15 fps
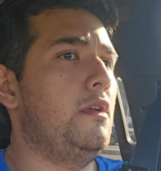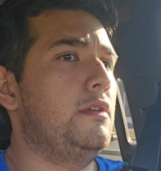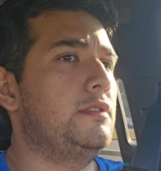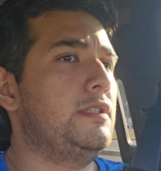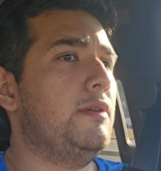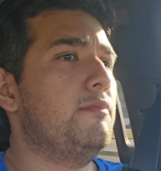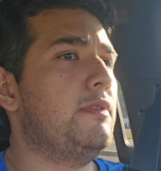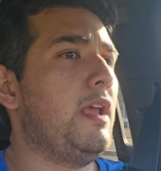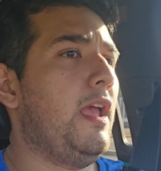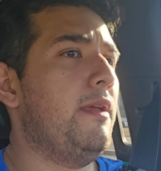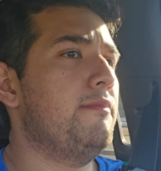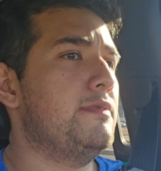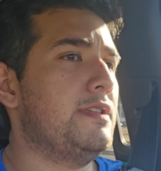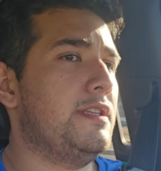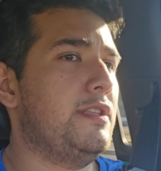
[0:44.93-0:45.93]

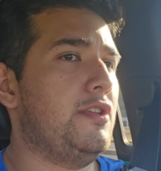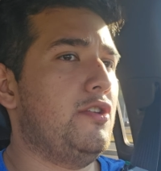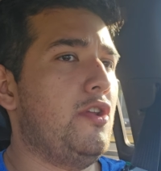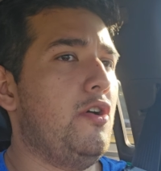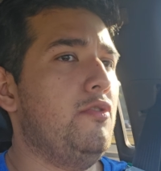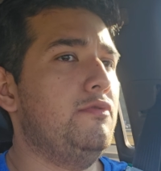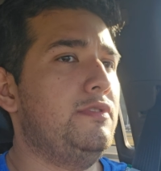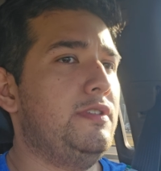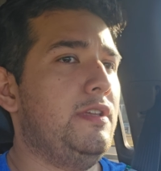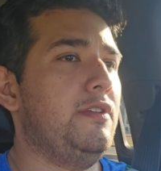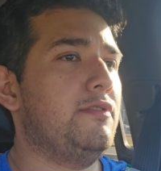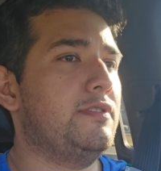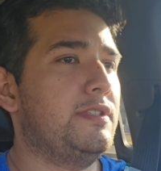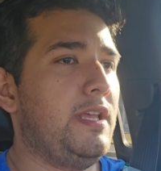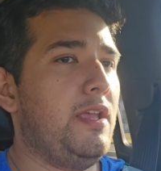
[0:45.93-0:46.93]
Sometimes in the notes
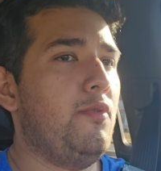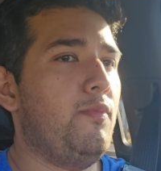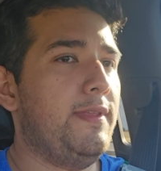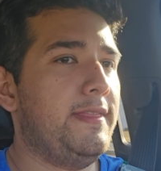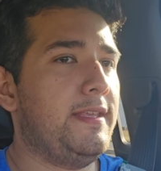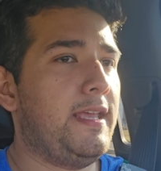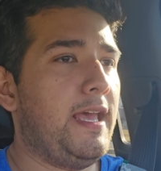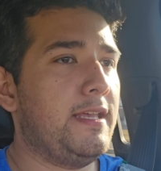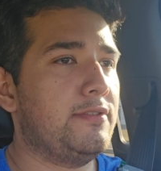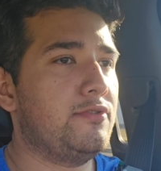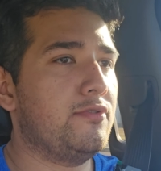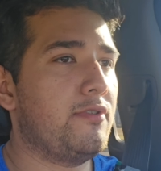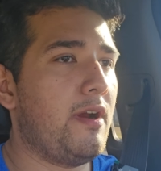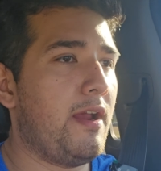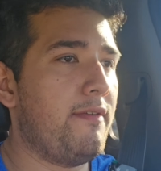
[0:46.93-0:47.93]
it'll say with
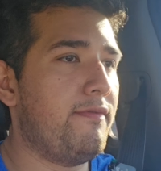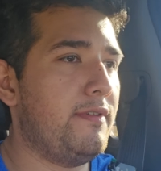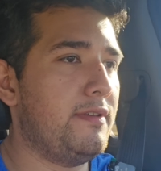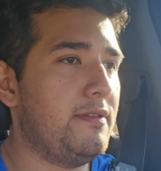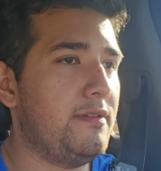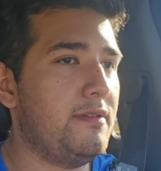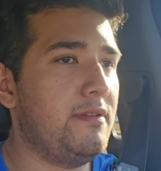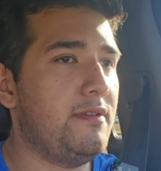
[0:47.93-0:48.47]
gastrographin.